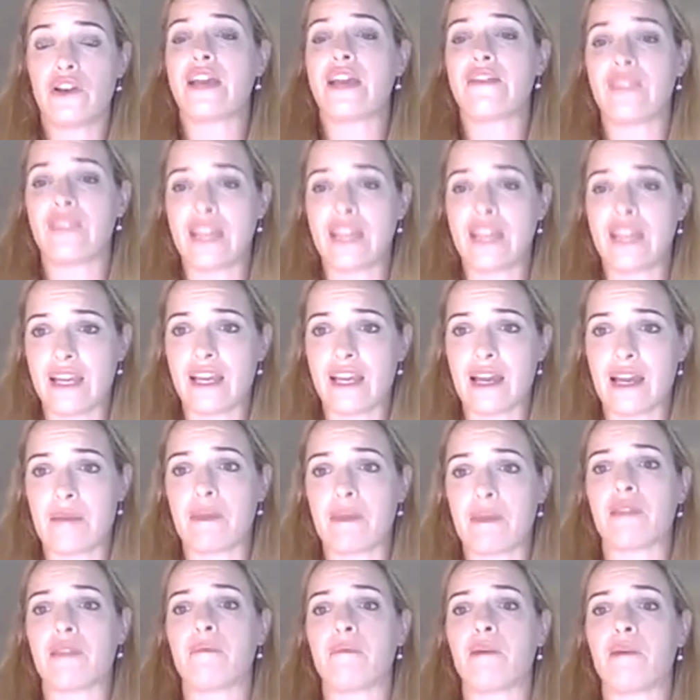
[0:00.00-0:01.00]
income at
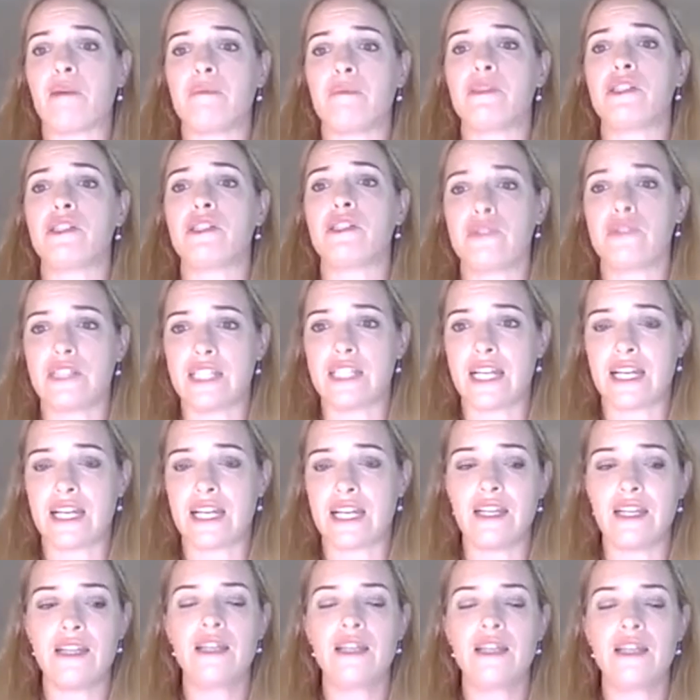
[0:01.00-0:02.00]
the moment to
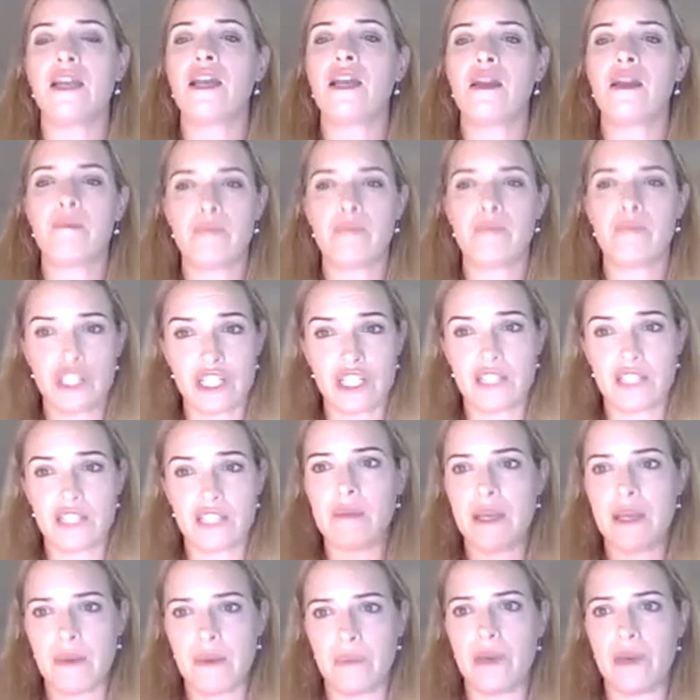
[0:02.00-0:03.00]
retain. But just be
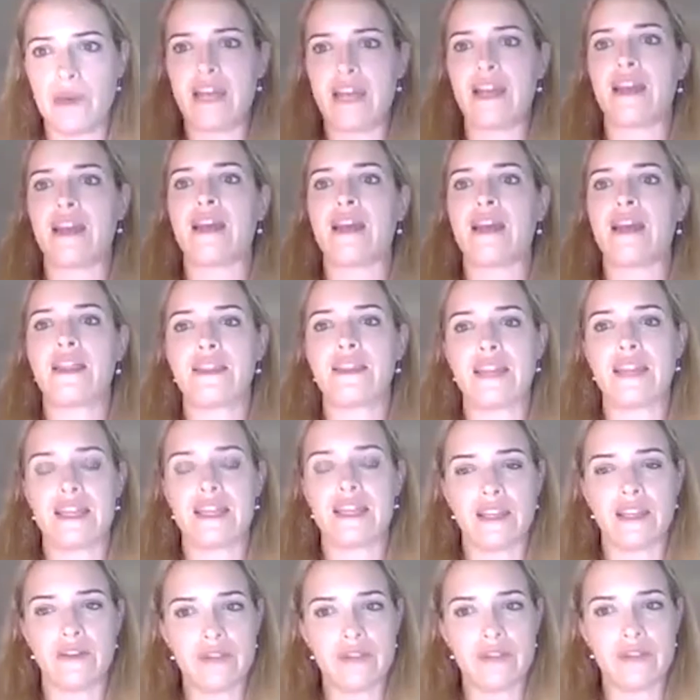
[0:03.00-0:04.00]
aware that
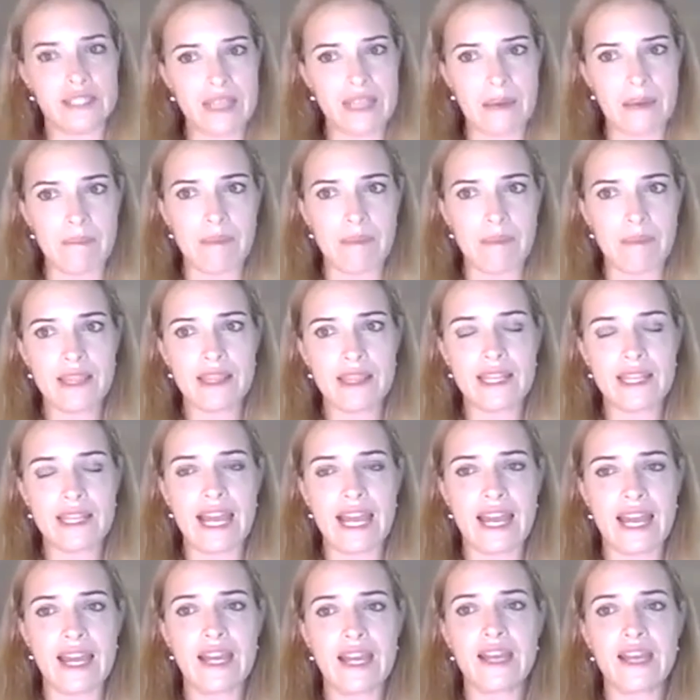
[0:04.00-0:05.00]
there is that month
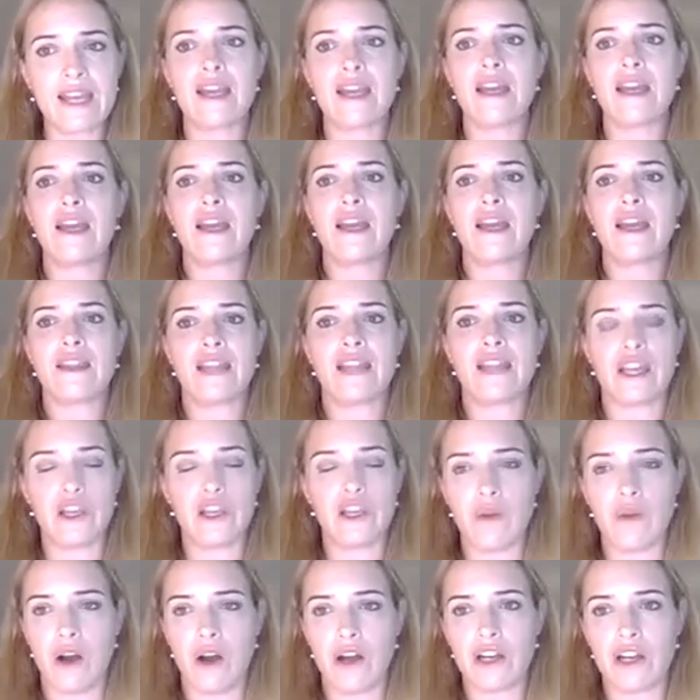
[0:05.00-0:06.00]
lag that you
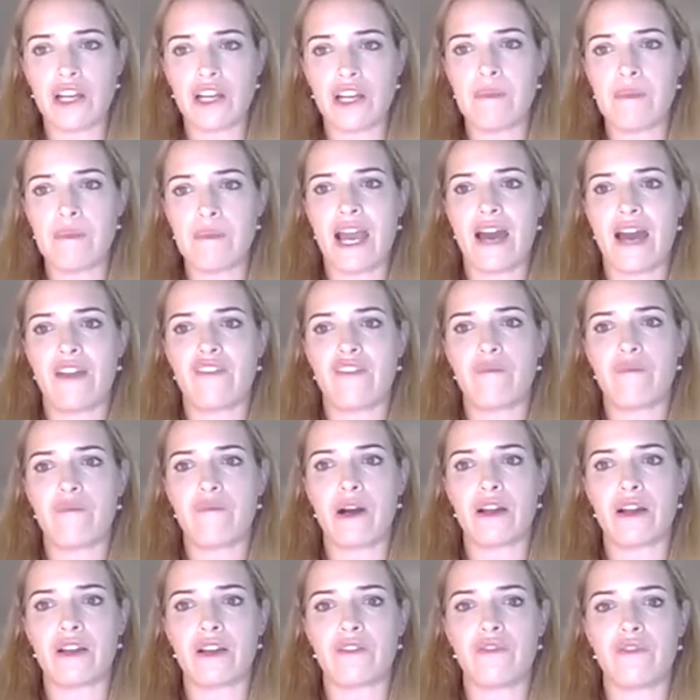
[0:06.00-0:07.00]
are going to be out of
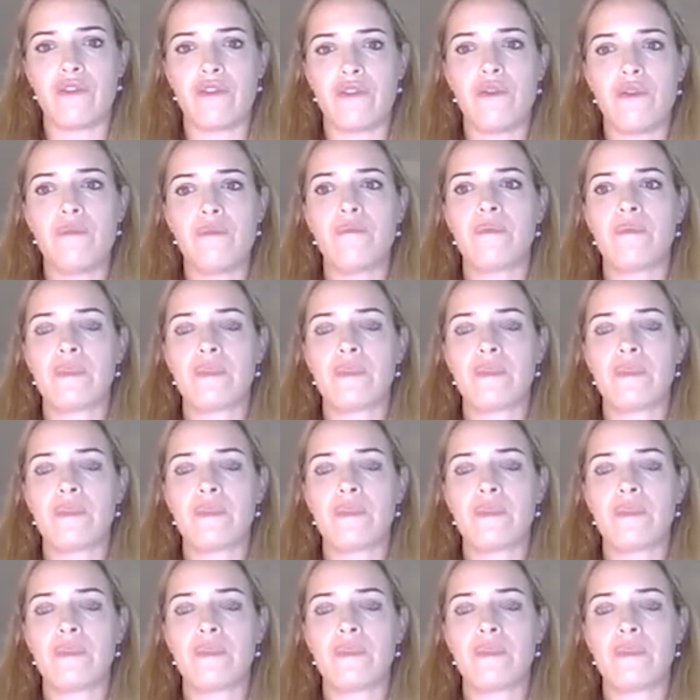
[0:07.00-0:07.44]
pocket for,